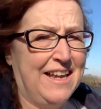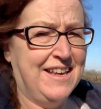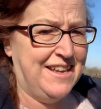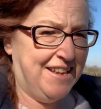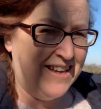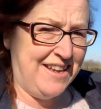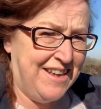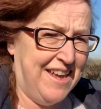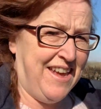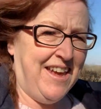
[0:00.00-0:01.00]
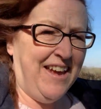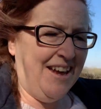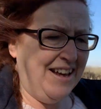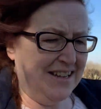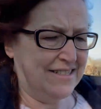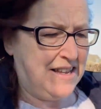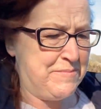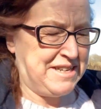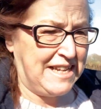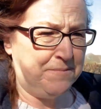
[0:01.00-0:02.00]
So
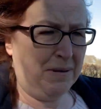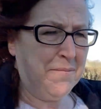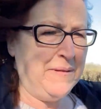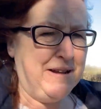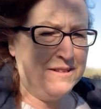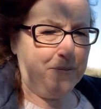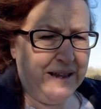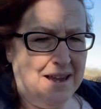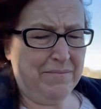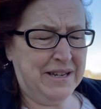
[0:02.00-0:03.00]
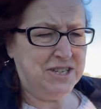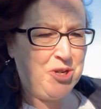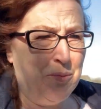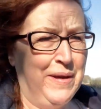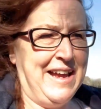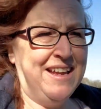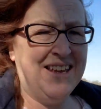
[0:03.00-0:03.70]
my dad's packing up to pick up his shopping.